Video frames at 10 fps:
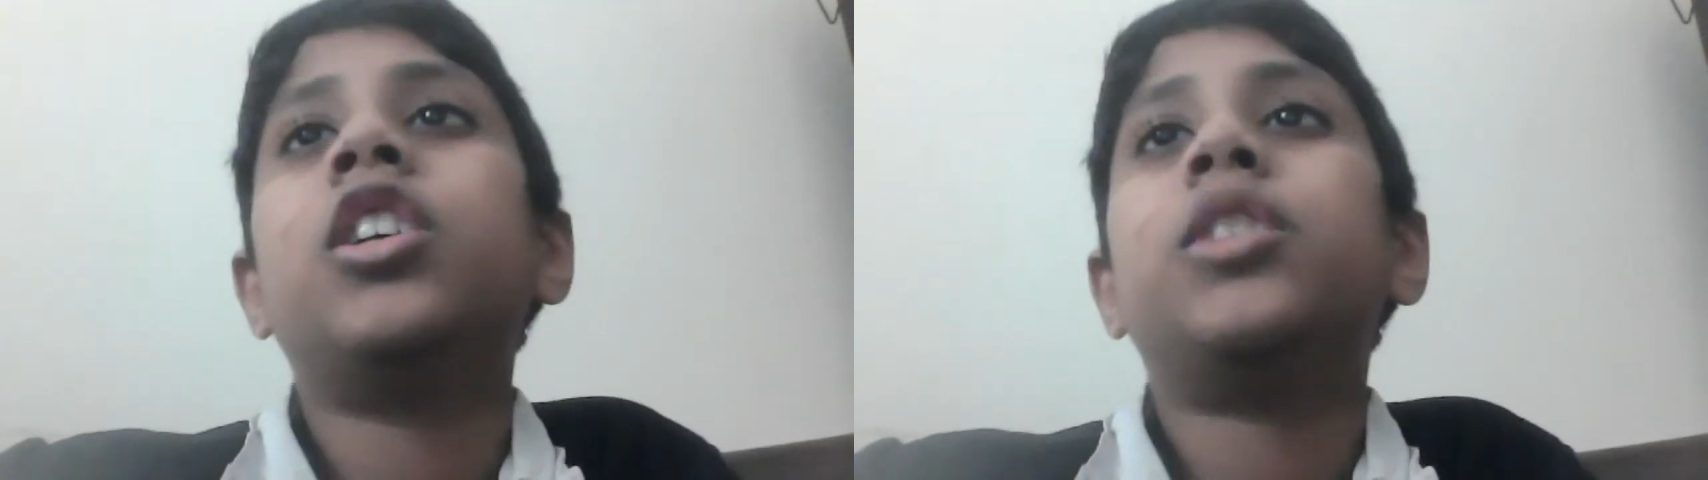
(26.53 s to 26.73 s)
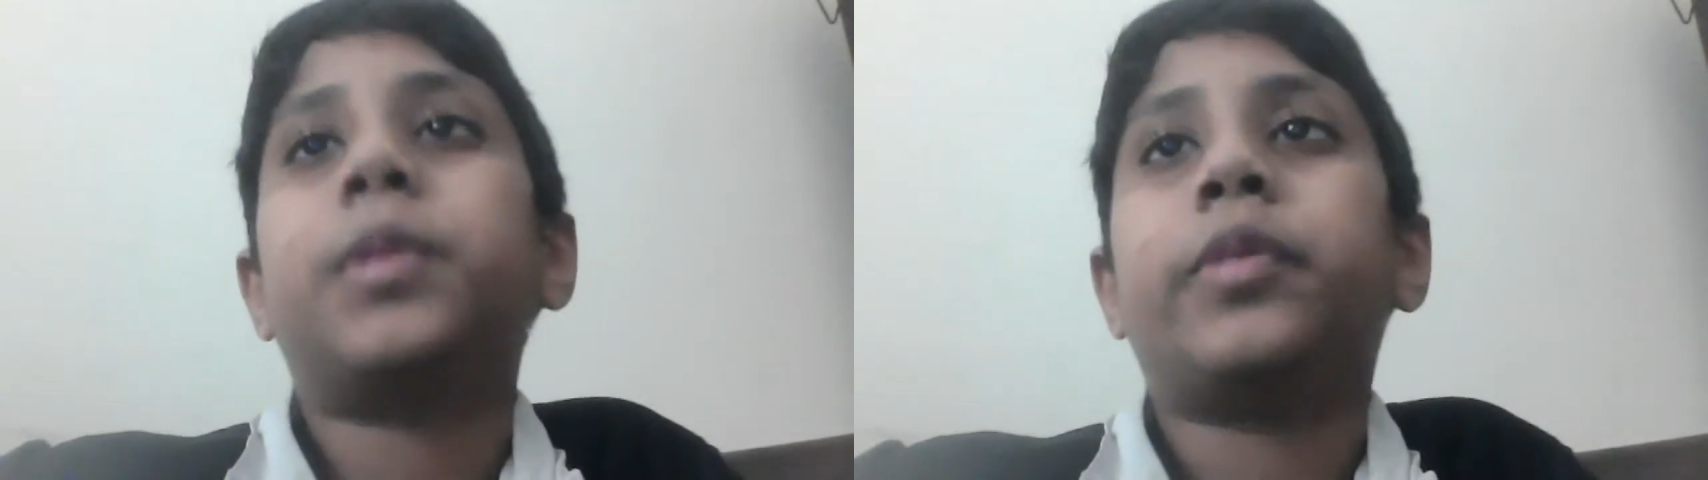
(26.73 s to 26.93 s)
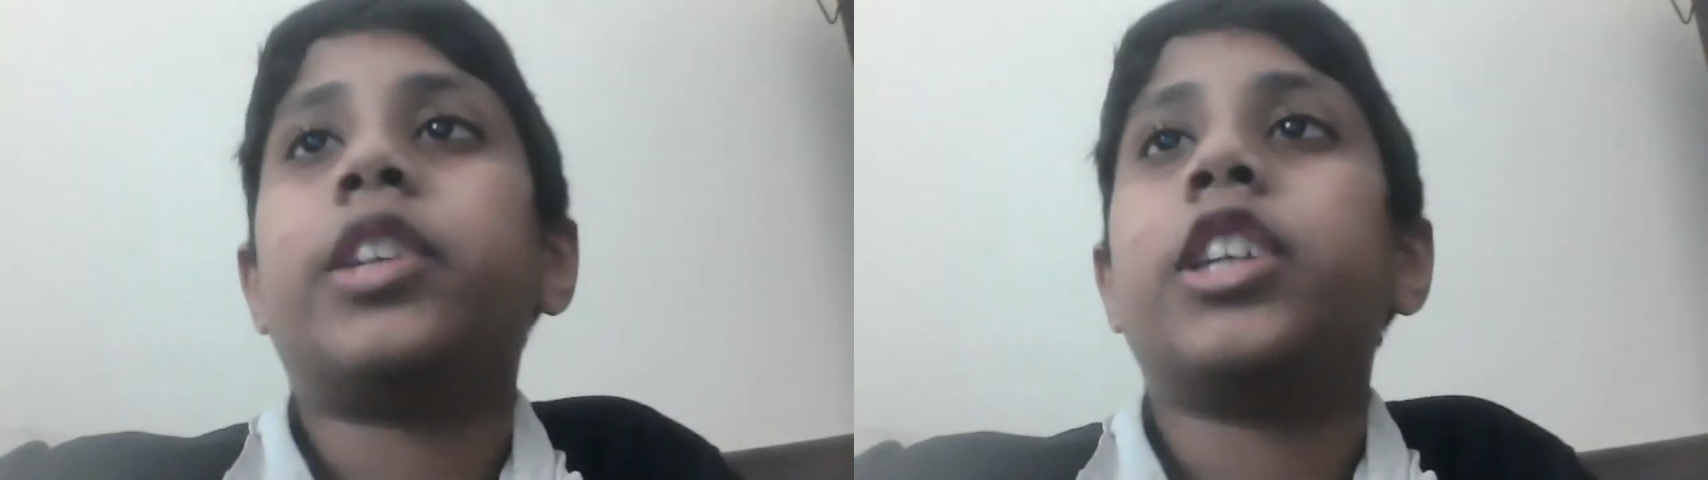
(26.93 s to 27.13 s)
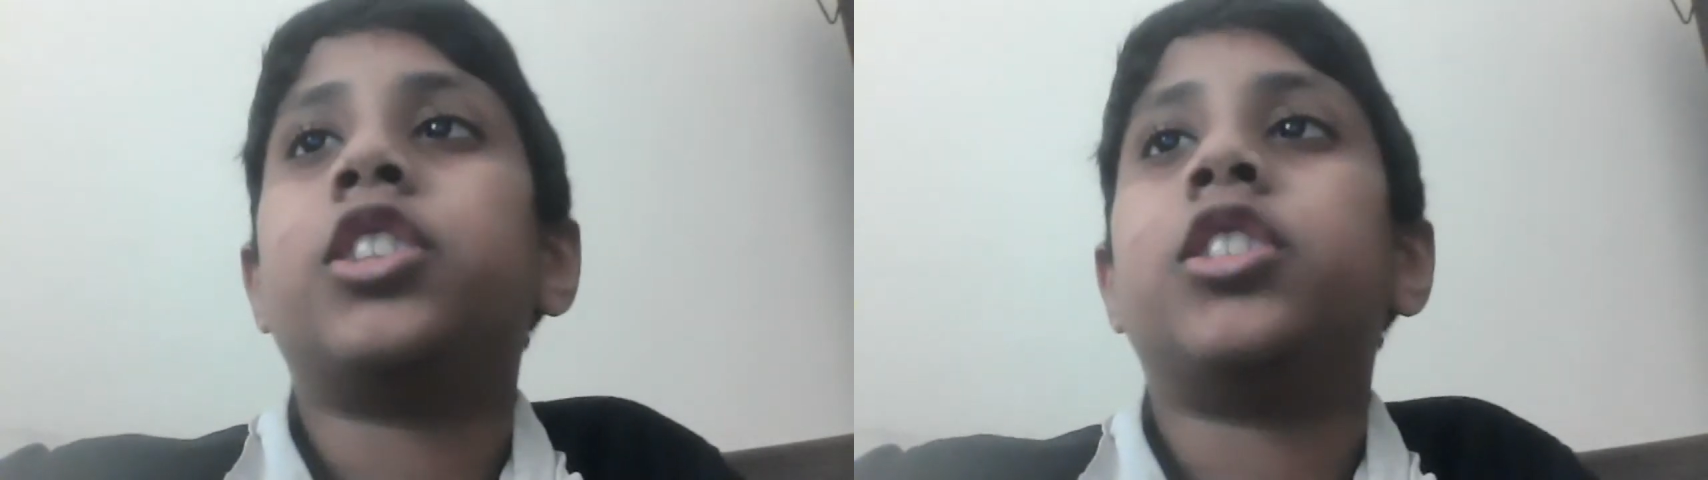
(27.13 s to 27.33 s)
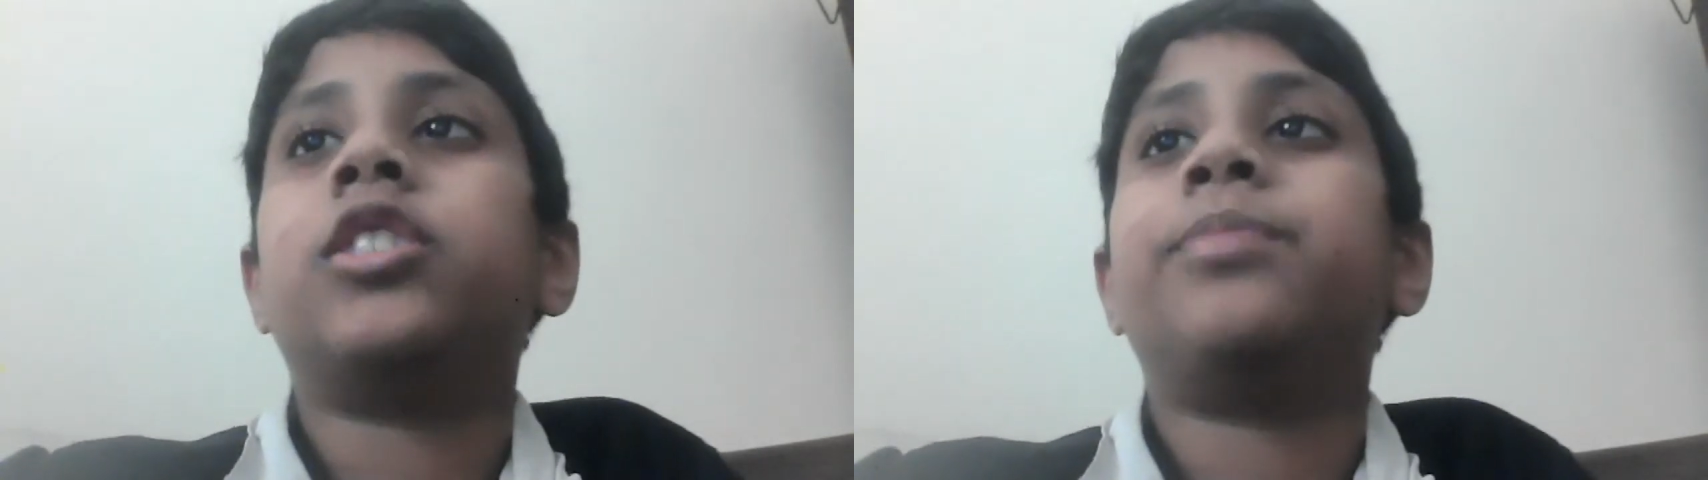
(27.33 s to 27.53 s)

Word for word: specifications.